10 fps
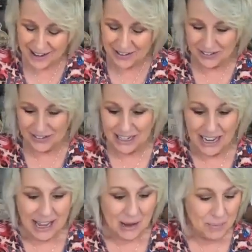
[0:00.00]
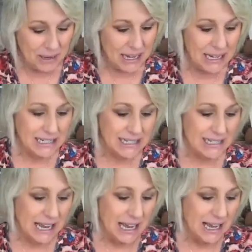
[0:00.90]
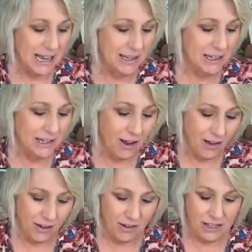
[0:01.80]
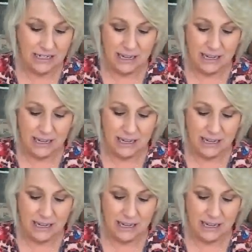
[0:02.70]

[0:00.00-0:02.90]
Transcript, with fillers: Sold. Because, y'all,